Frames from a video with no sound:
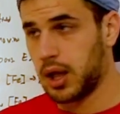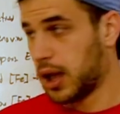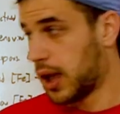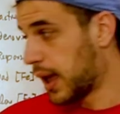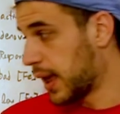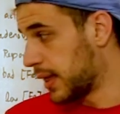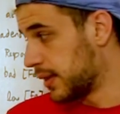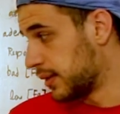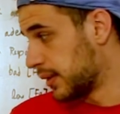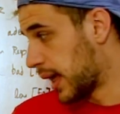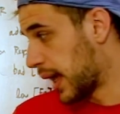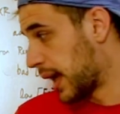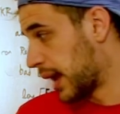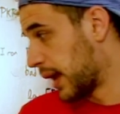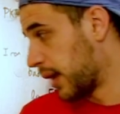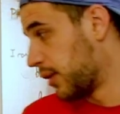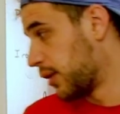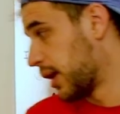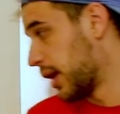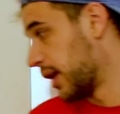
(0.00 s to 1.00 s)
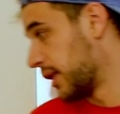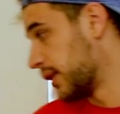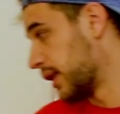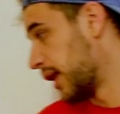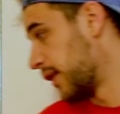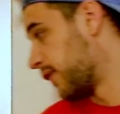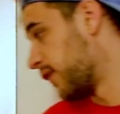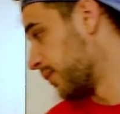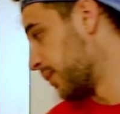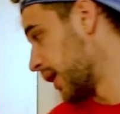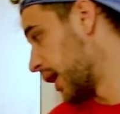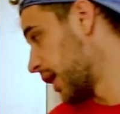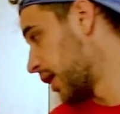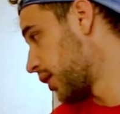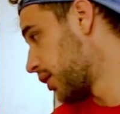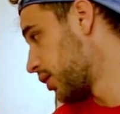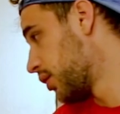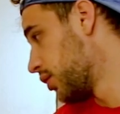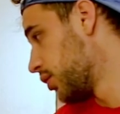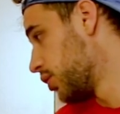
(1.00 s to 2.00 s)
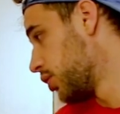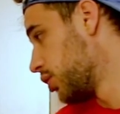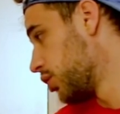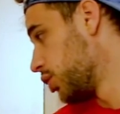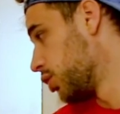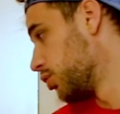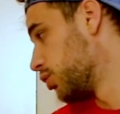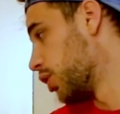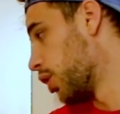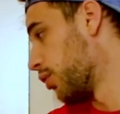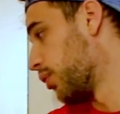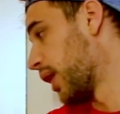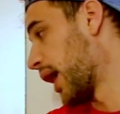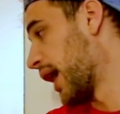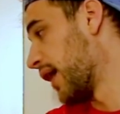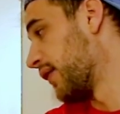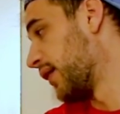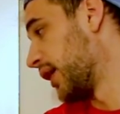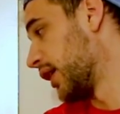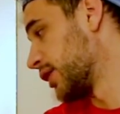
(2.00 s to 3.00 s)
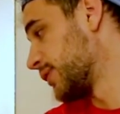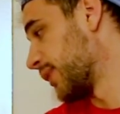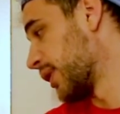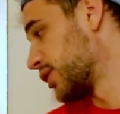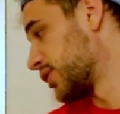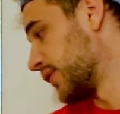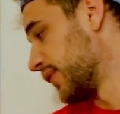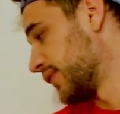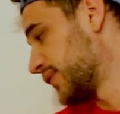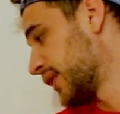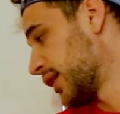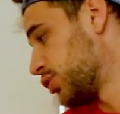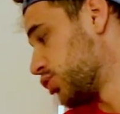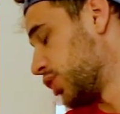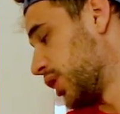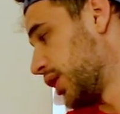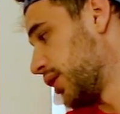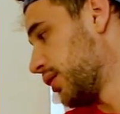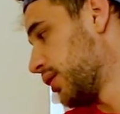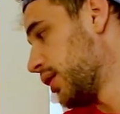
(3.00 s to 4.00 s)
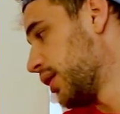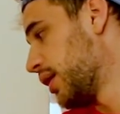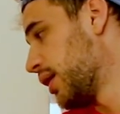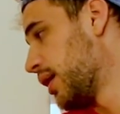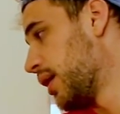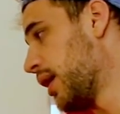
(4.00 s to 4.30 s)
and then from there you don't have any expression of that gene,